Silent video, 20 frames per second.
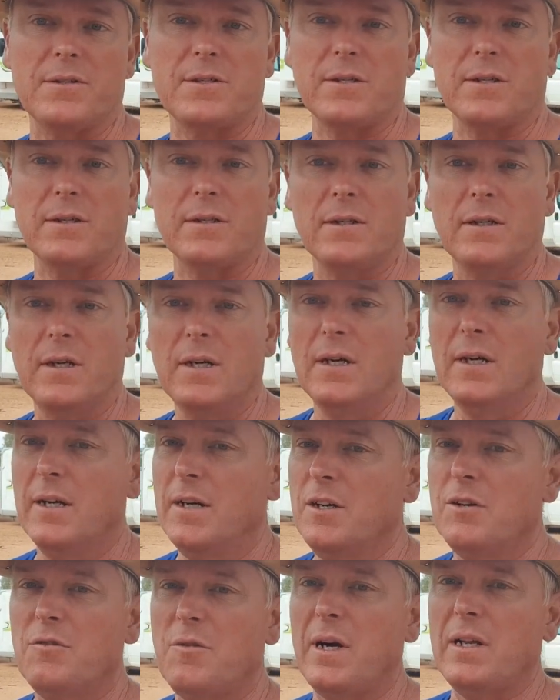So
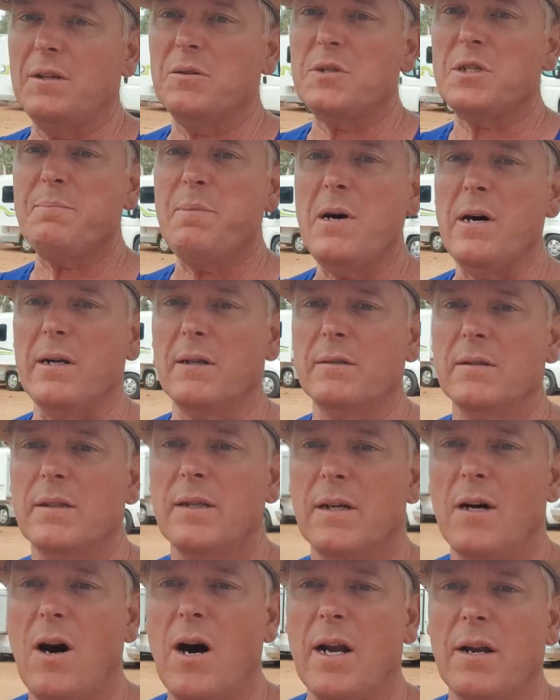great little spot,
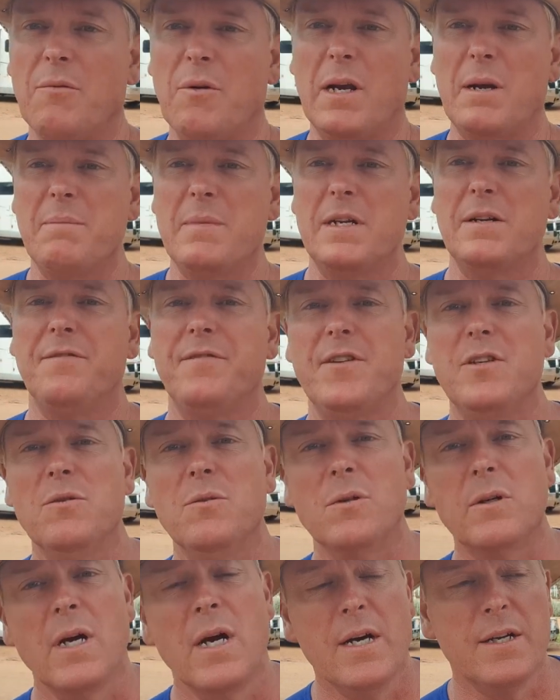highly recommended for
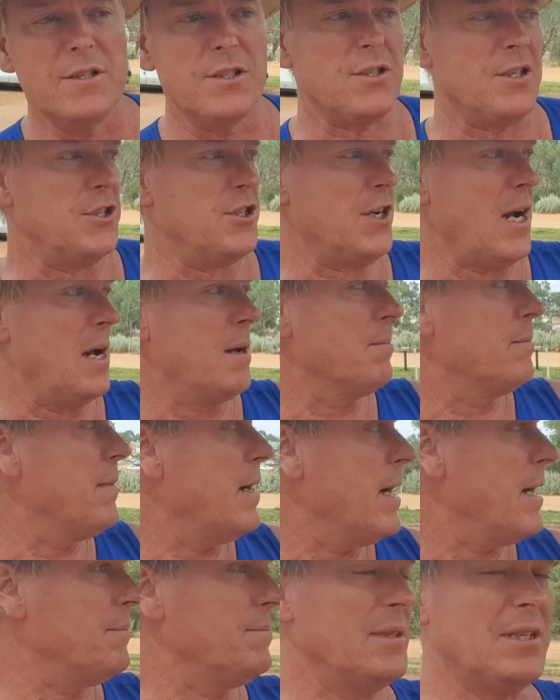York. Just a
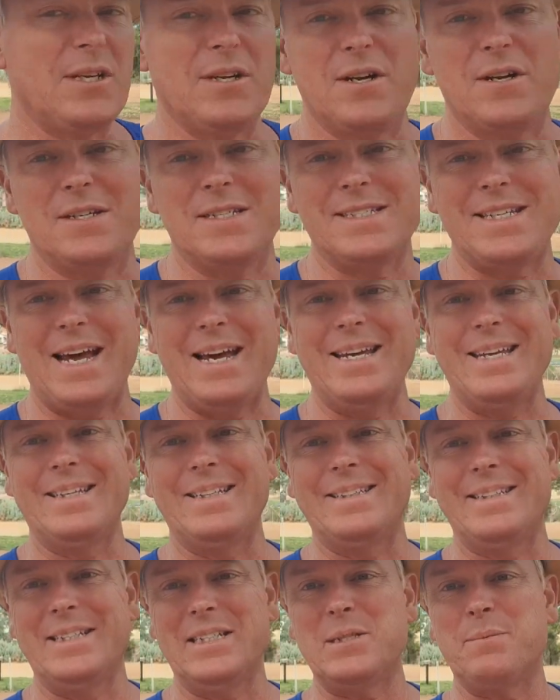shame you can only stay
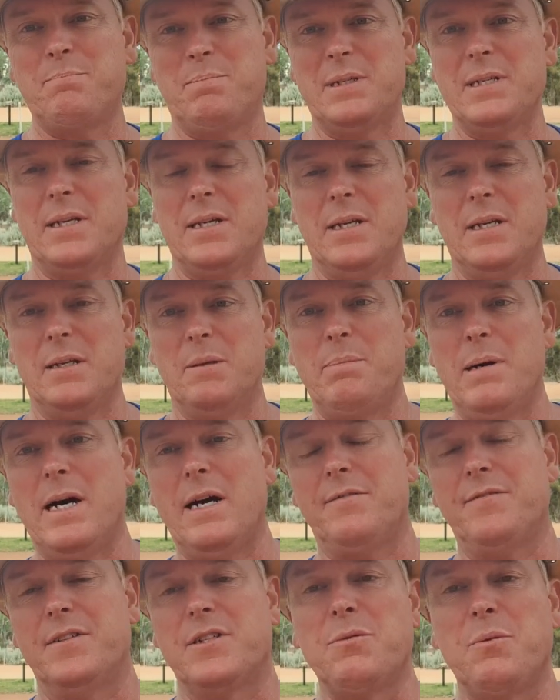in this particular
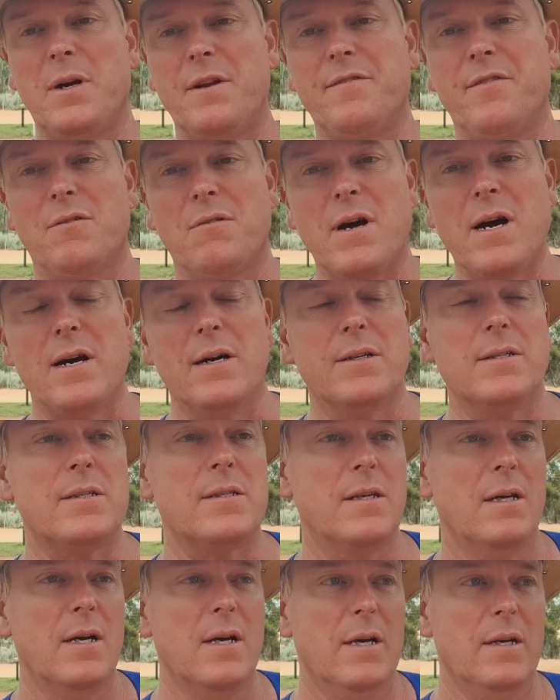park for 24
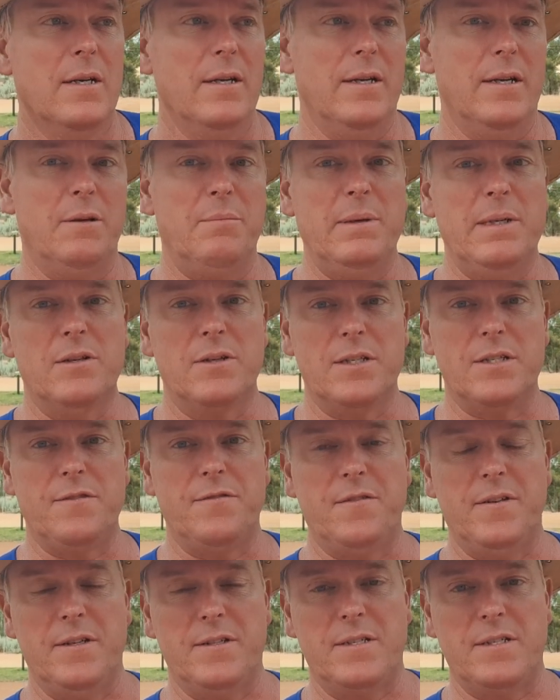hours. It'd be
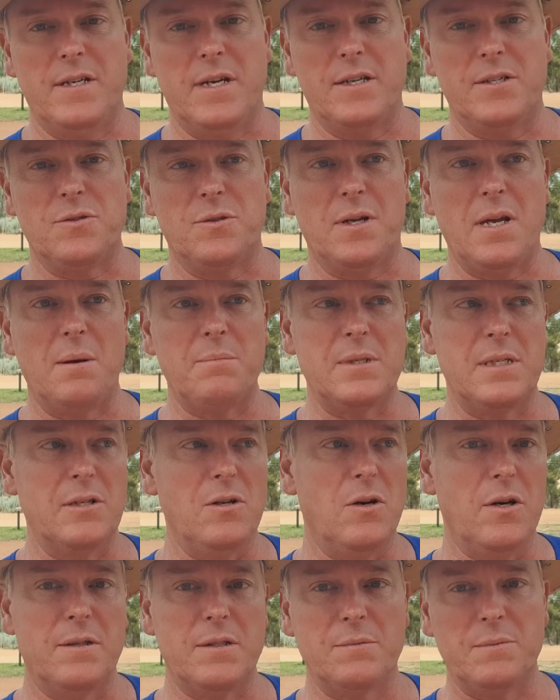nice if it sort of comes
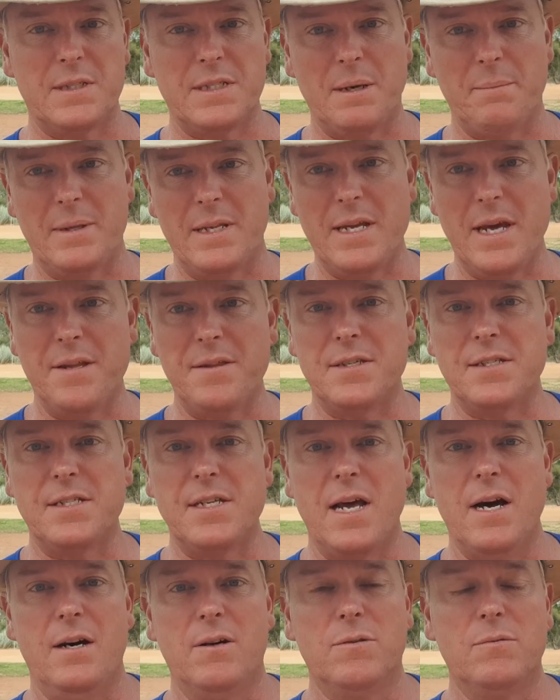in line with some of the
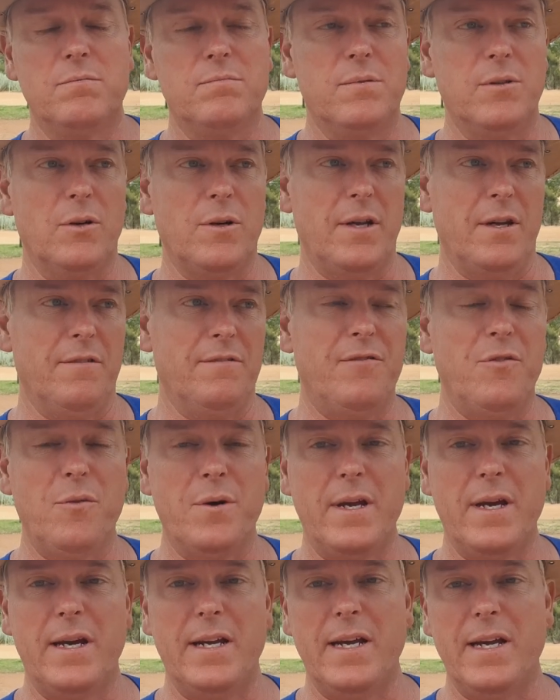others now, looking at
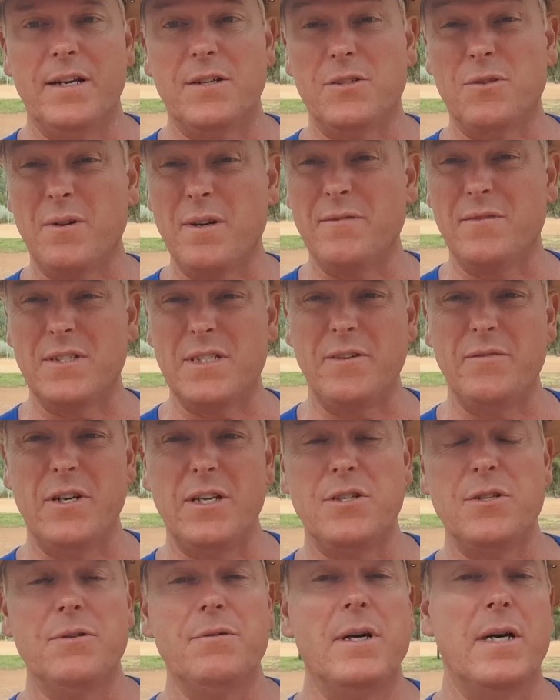48 hours or even
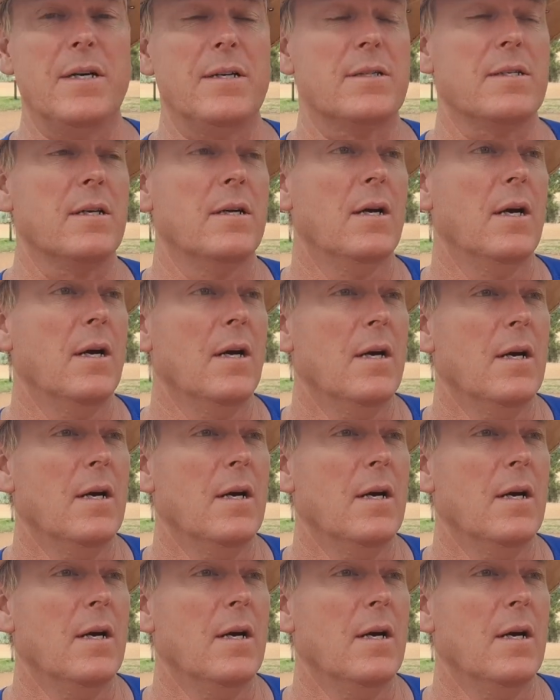72 hours.